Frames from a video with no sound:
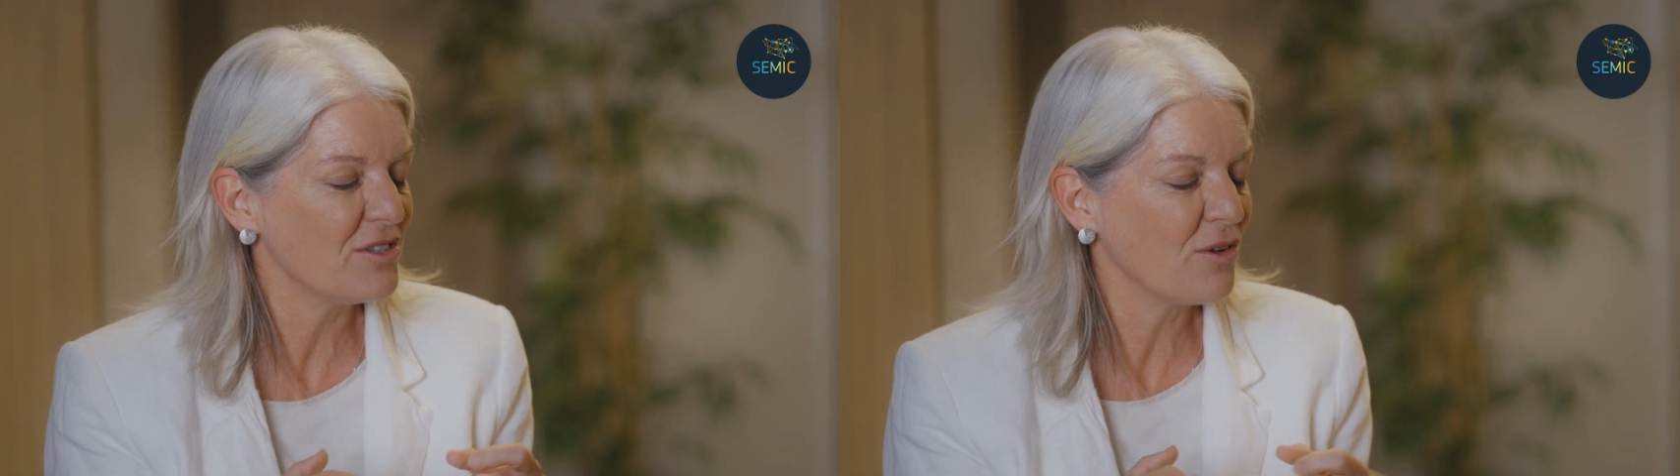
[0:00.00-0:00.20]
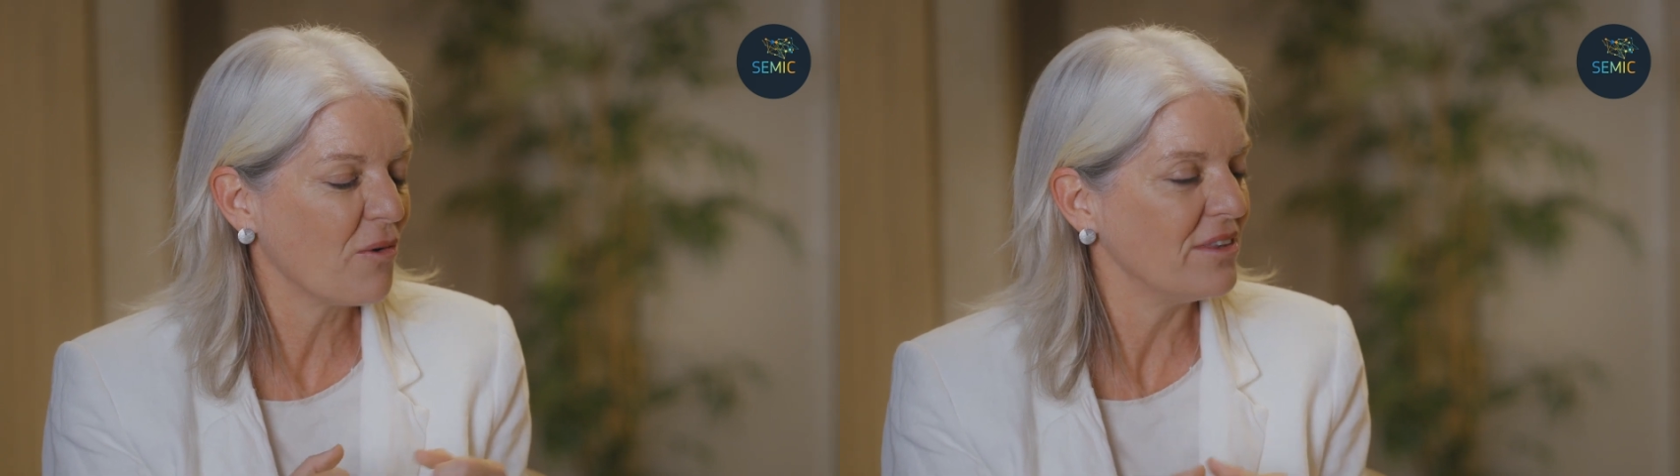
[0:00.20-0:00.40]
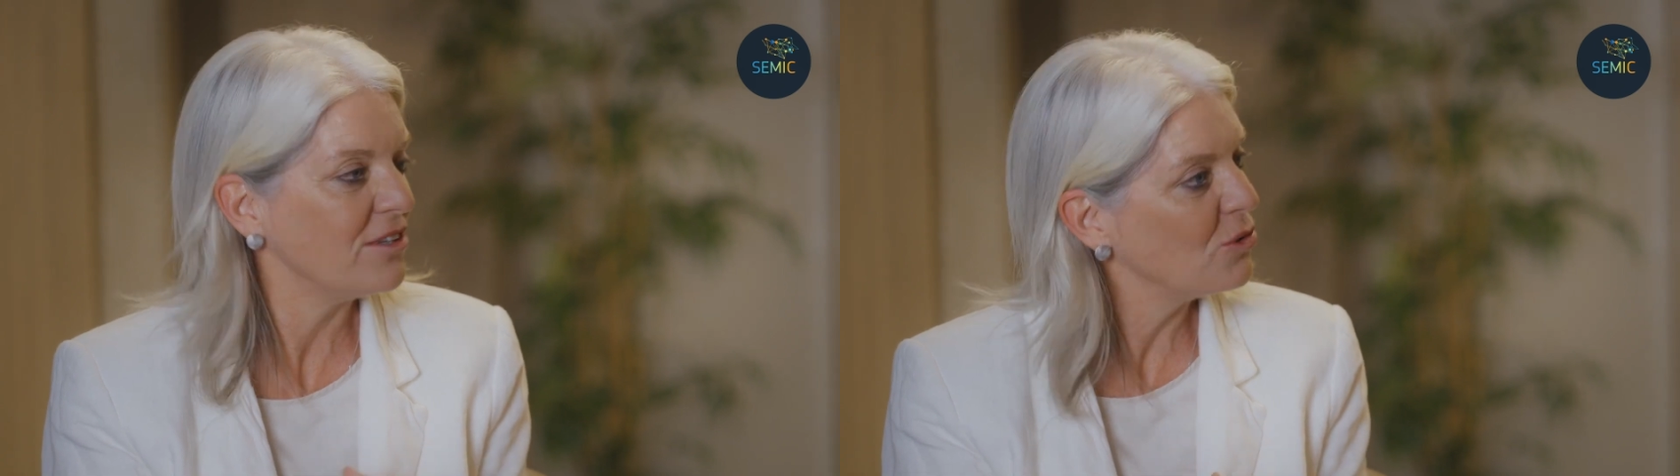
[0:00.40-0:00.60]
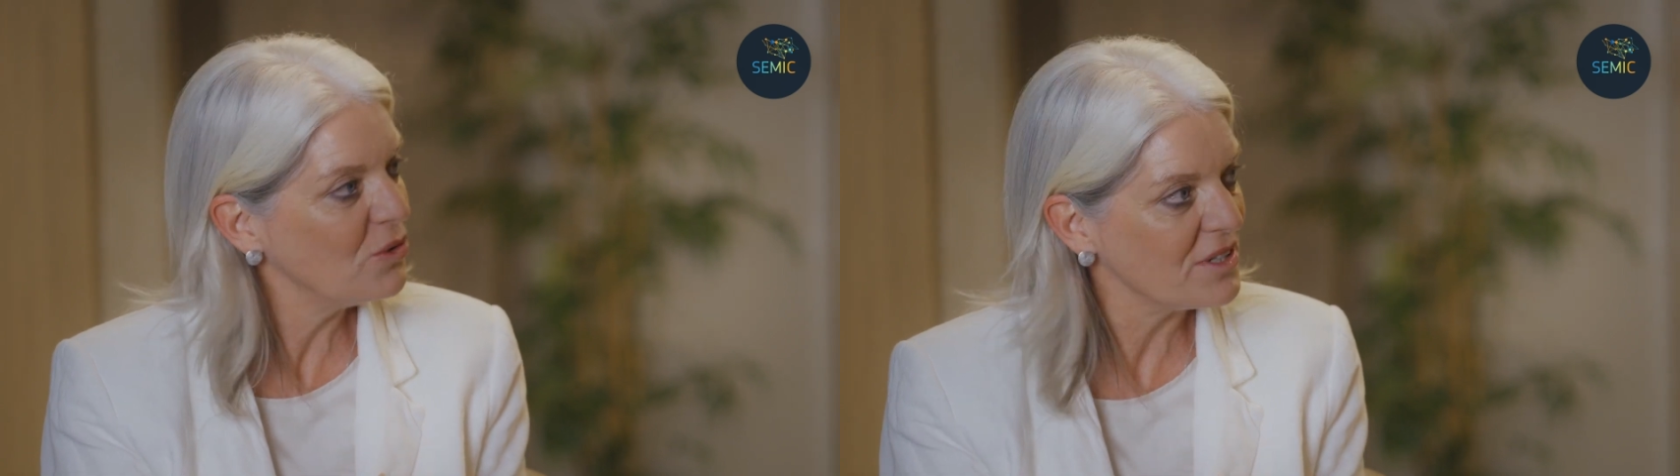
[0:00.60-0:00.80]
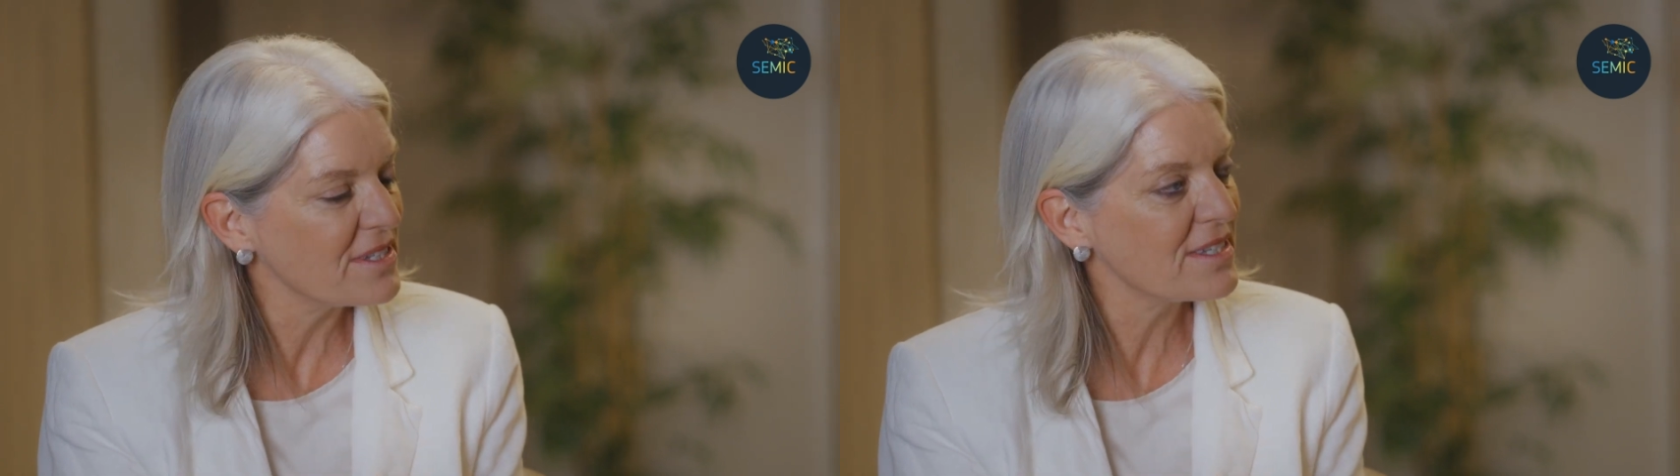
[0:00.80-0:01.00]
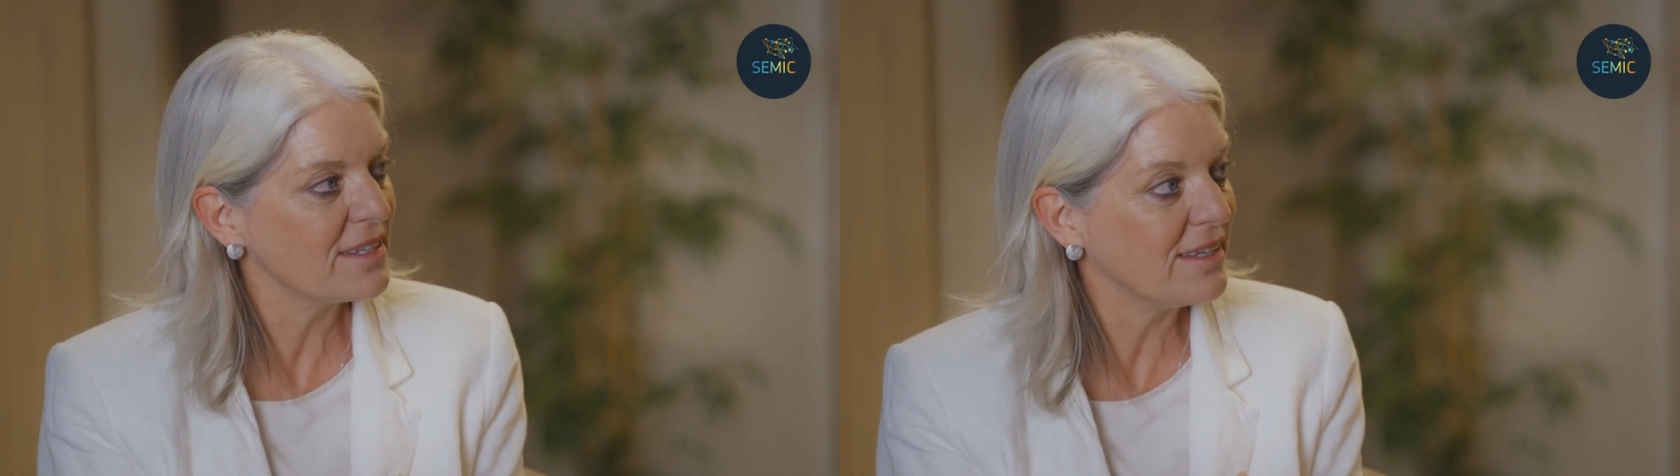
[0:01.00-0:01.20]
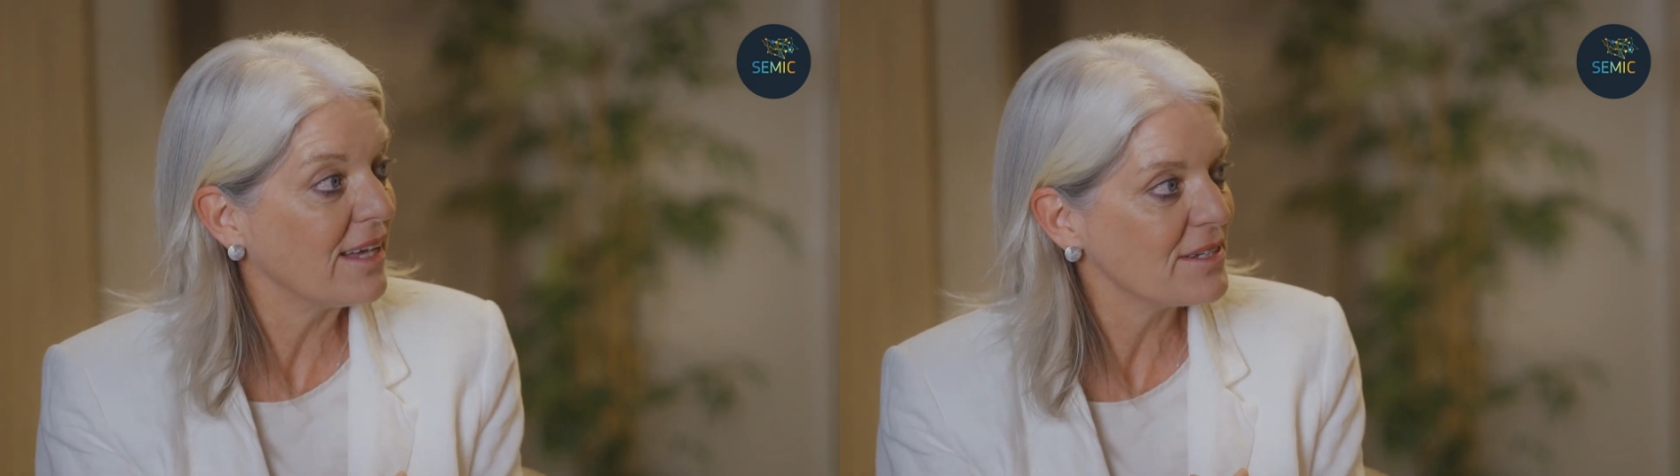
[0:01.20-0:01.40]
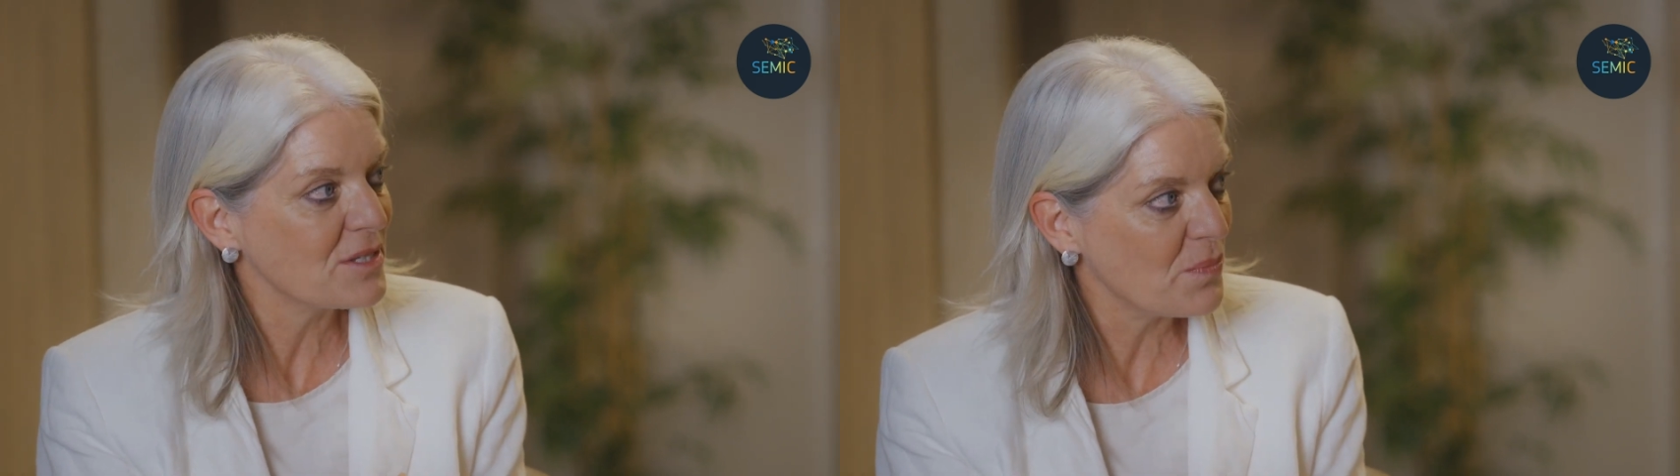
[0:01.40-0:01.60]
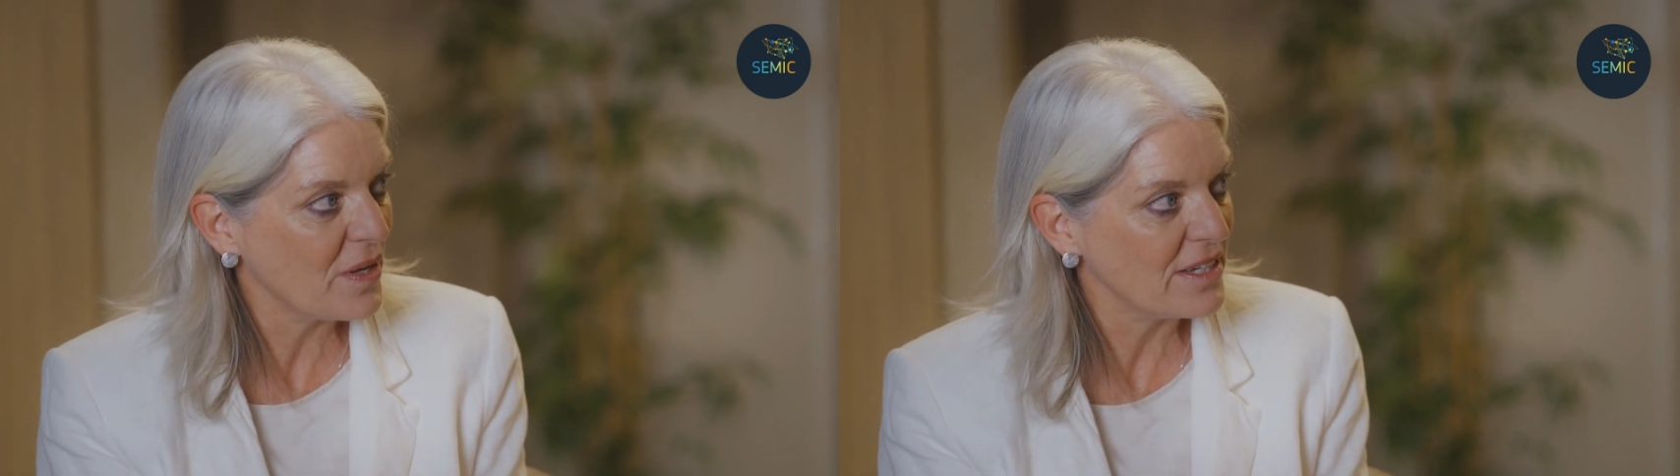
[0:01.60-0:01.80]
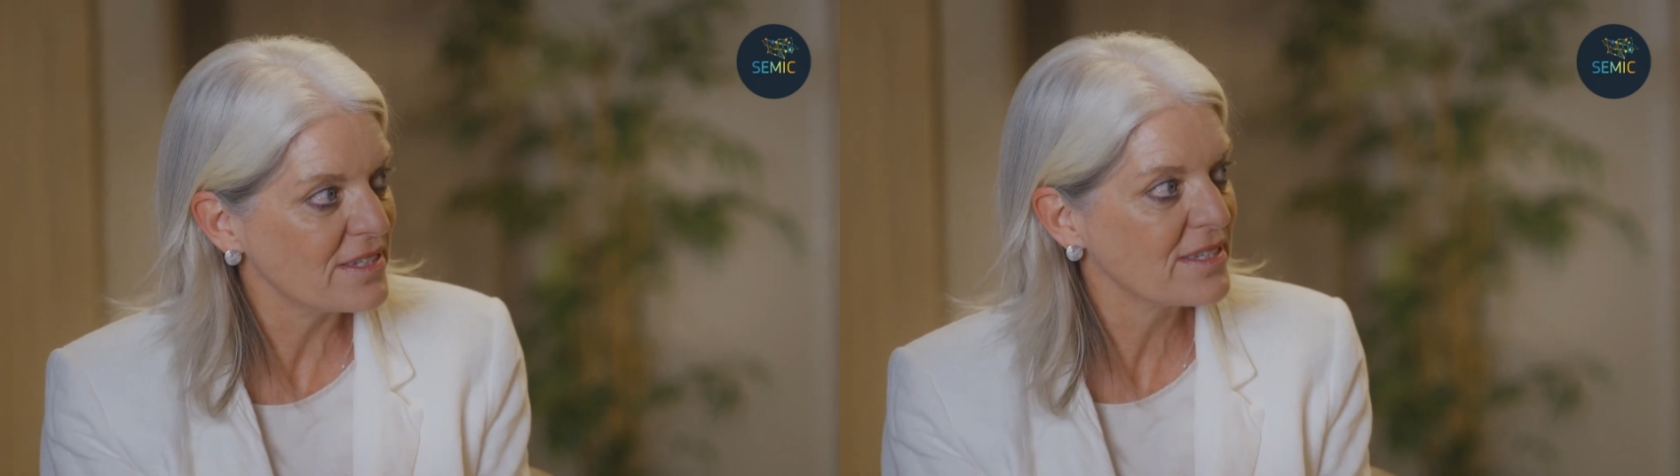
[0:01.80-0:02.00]
sorry, the tourism data
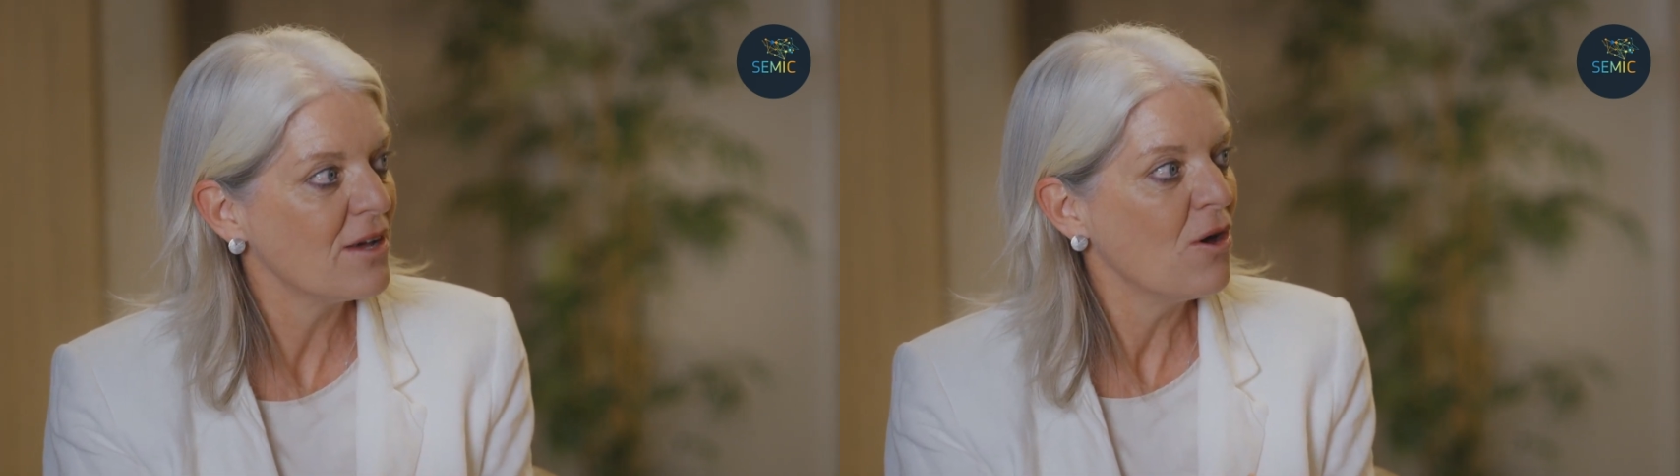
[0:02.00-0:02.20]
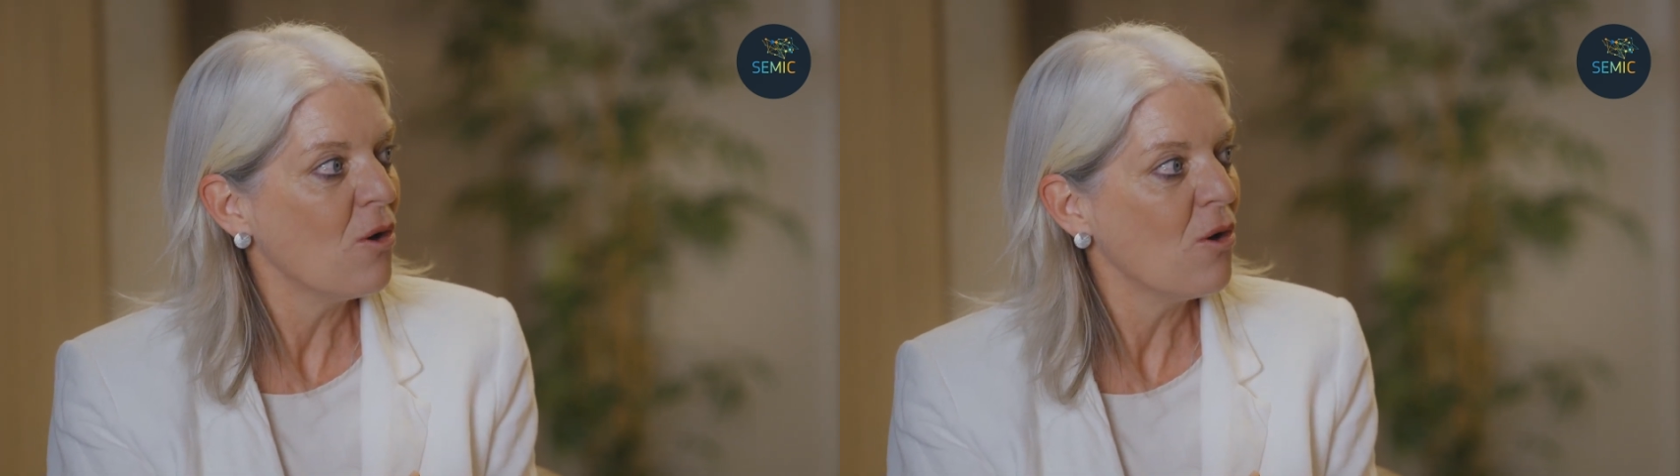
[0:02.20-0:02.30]
space.